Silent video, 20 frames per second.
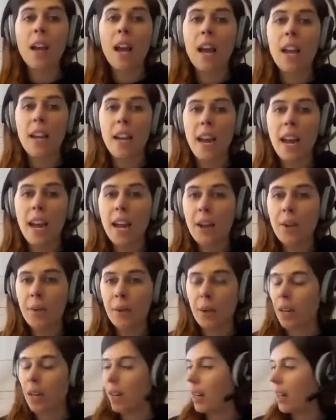An
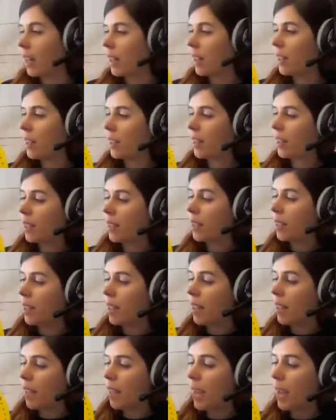hour
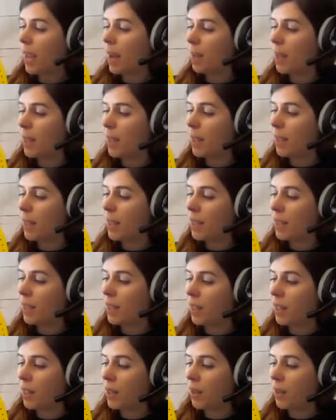happens
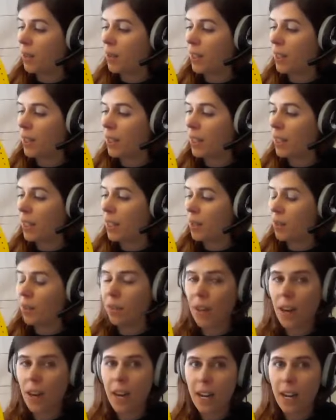when this
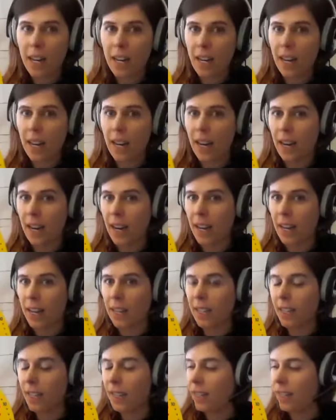red
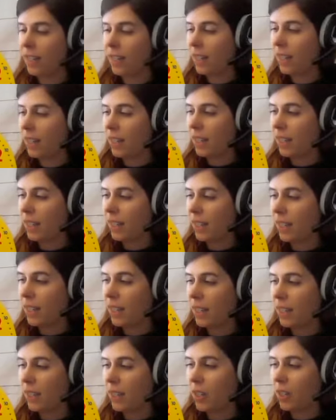hand
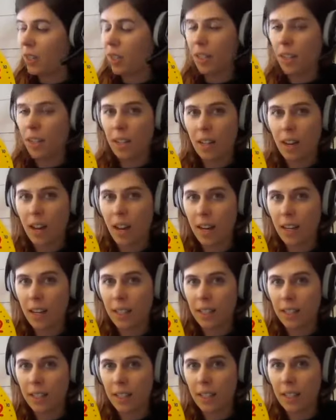gets to the
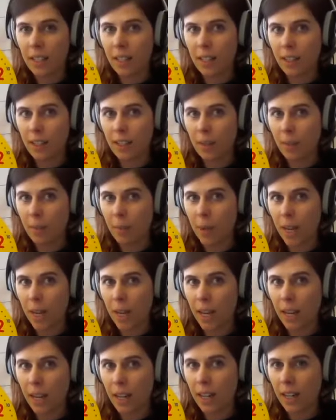next
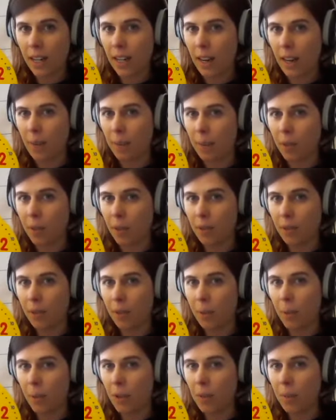big number,
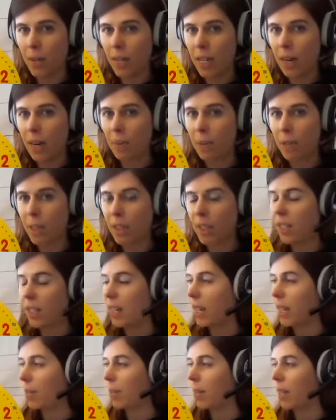from one big number to the
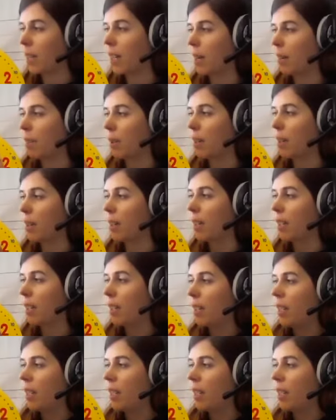next big number,